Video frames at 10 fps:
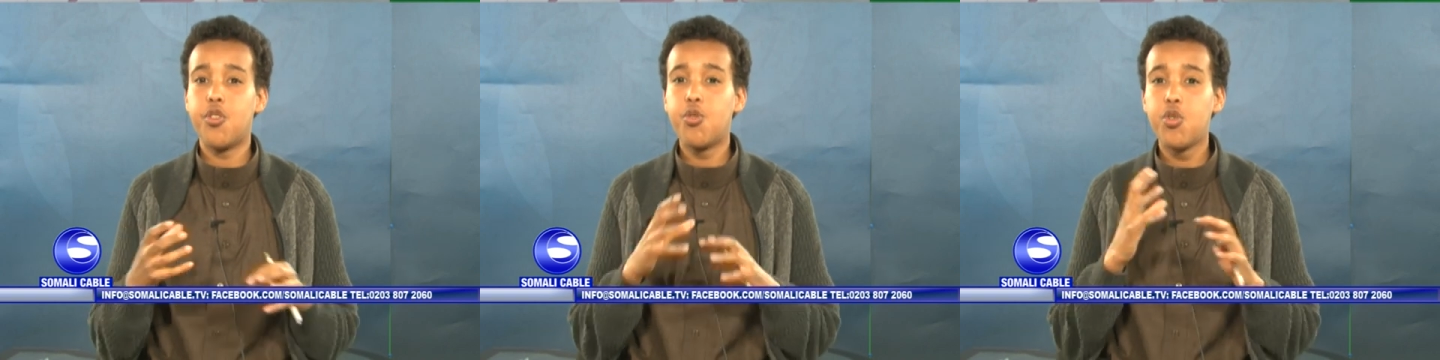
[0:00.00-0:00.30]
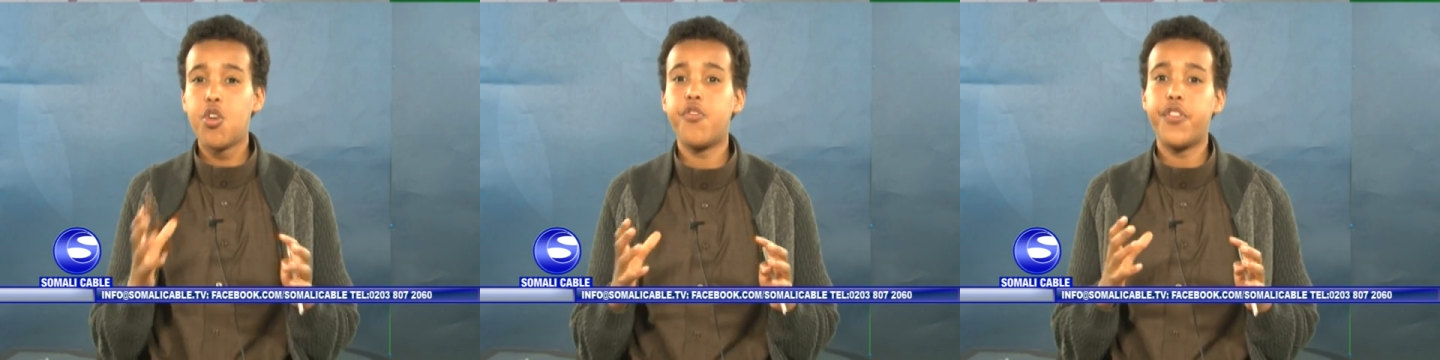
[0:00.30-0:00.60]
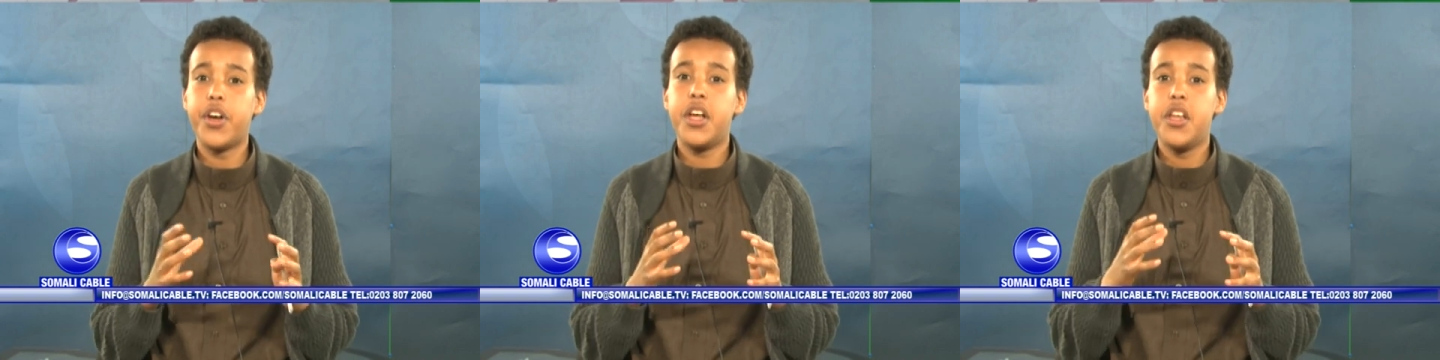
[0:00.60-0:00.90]
all
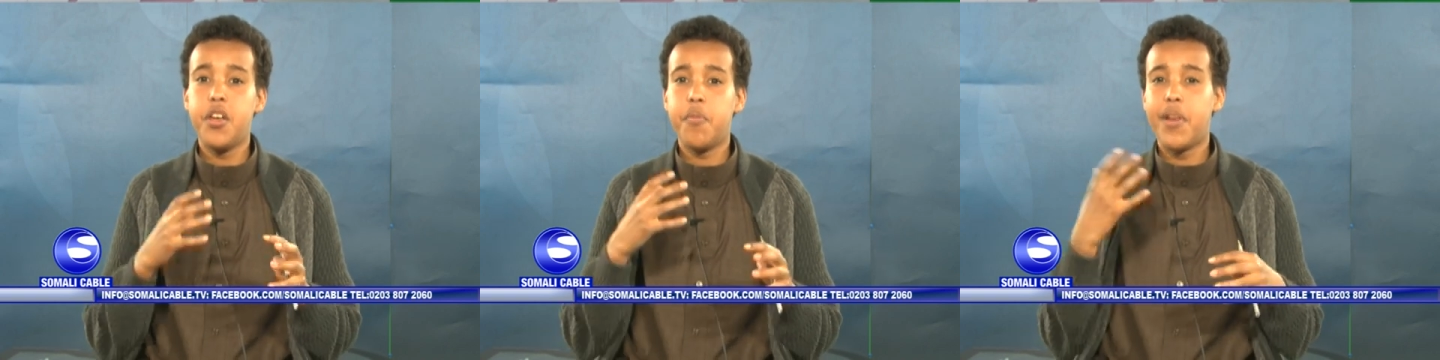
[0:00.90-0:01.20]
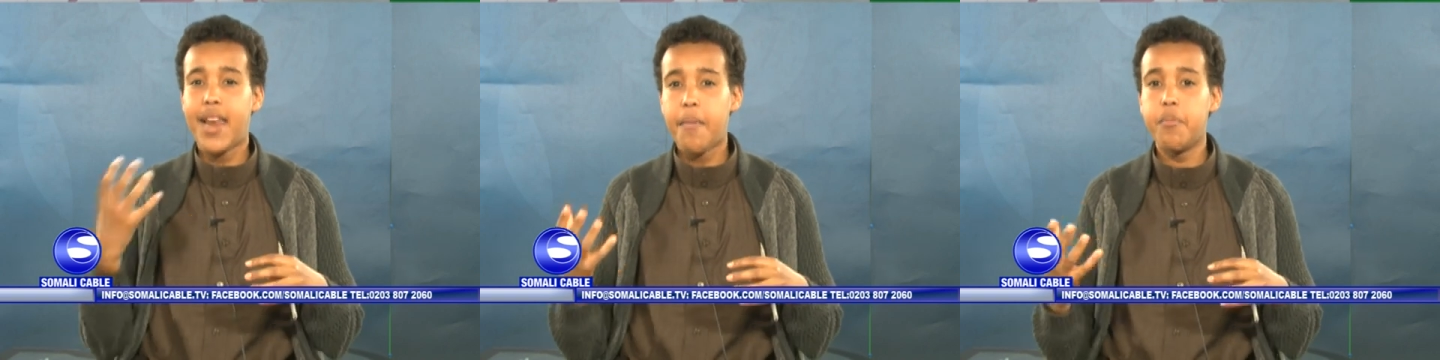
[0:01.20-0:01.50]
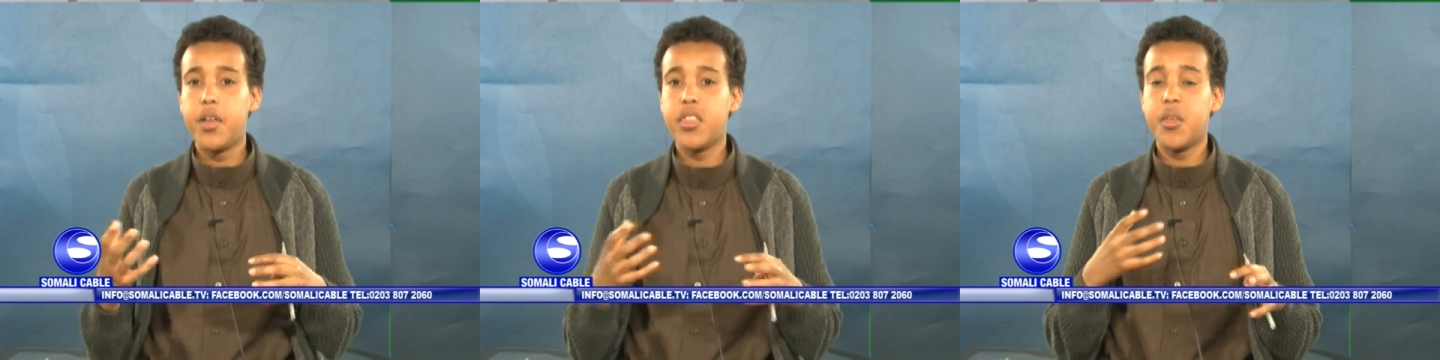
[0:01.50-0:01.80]
over
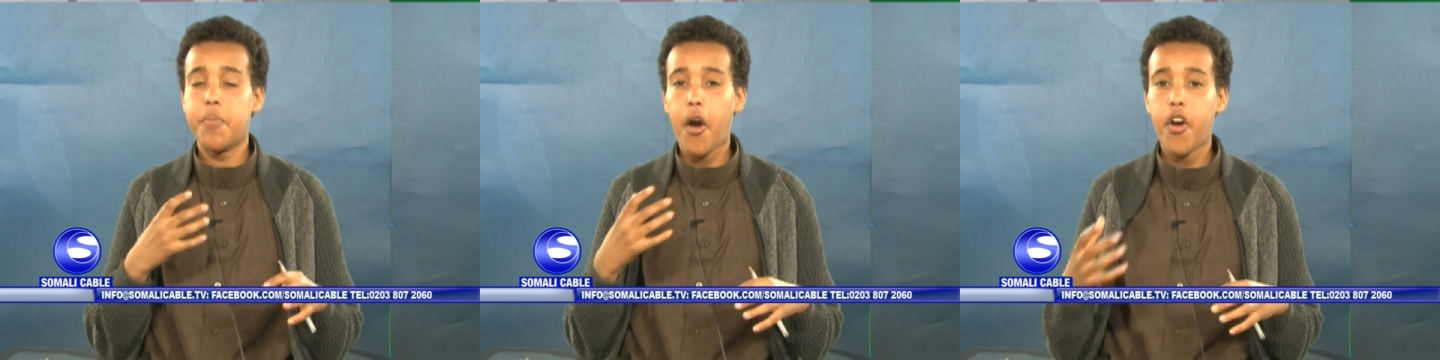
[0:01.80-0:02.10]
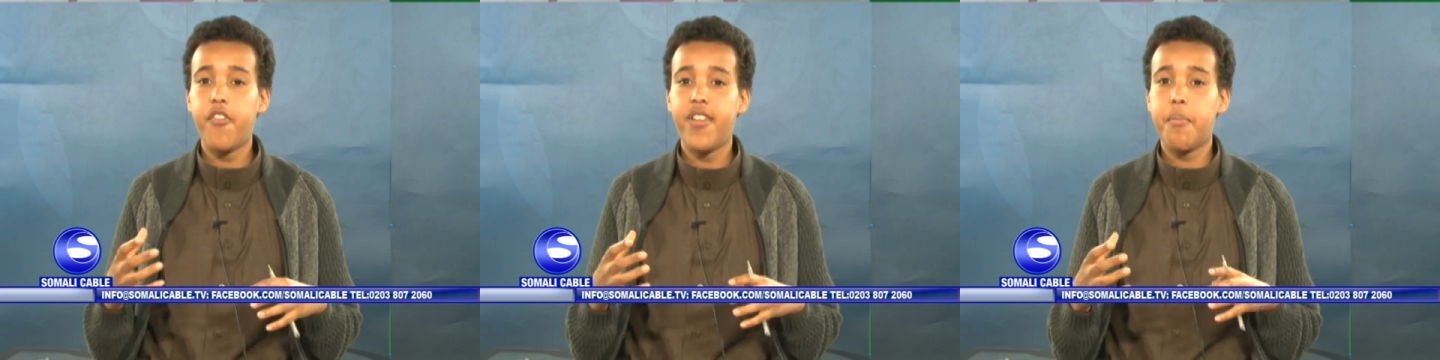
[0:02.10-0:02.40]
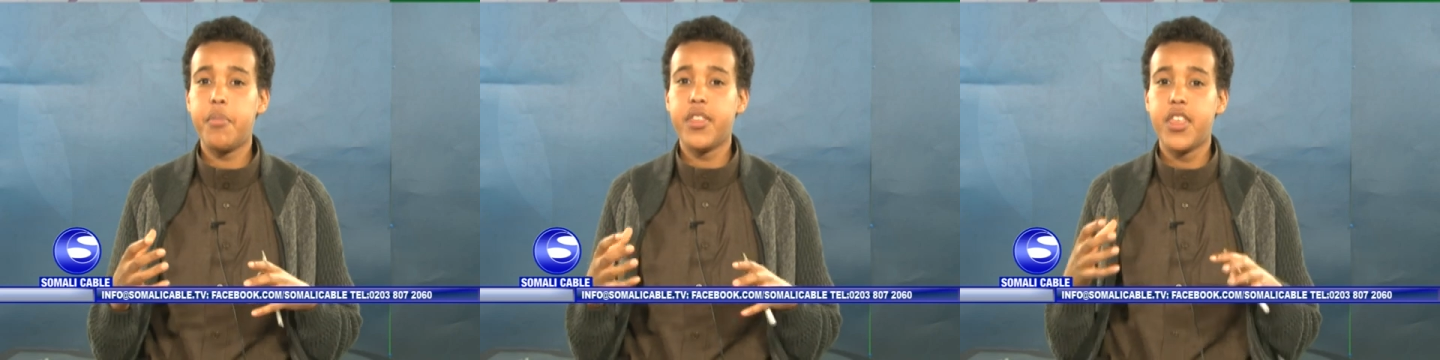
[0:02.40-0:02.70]
Lambeth, the borough of
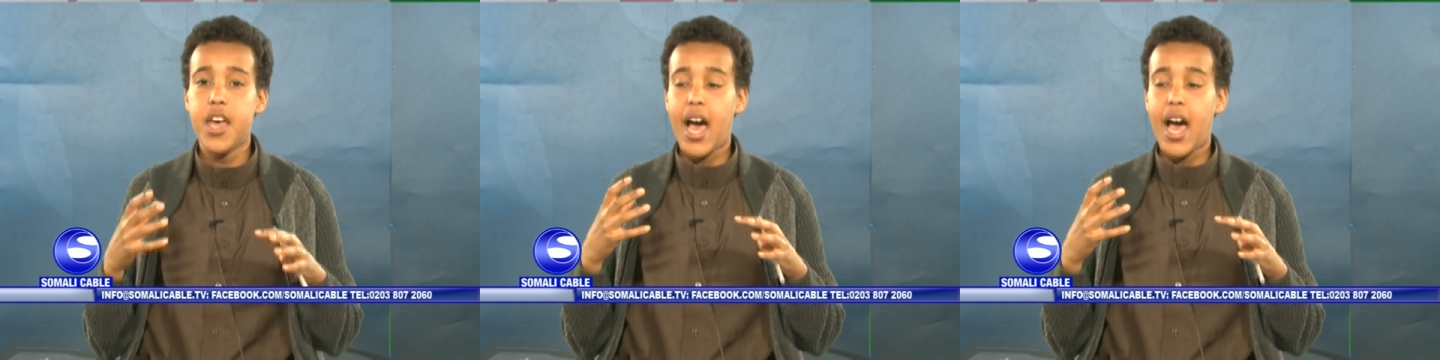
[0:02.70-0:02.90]
Lambeth,